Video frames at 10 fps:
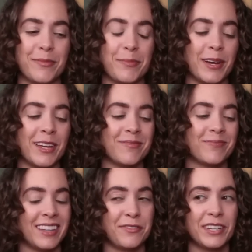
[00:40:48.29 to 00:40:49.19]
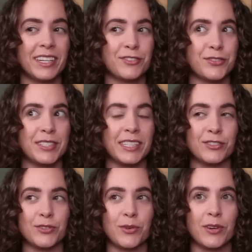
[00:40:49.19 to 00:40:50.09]
But definitely an interesting
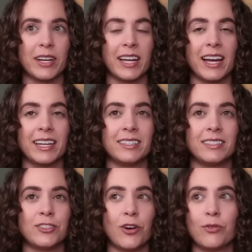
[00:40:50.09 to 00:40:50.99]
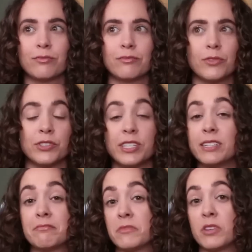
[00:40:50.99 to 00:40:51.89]
story. I don't or
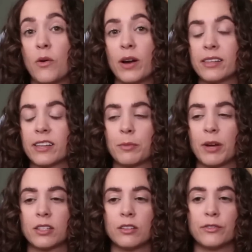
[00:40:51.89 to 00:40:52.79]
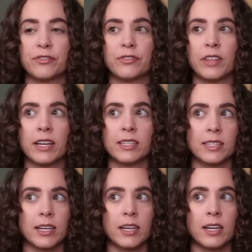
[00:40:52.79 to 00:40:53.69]
didn't know anything about the
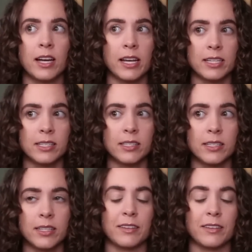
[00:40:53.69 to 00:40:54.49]
Lufthansa heist.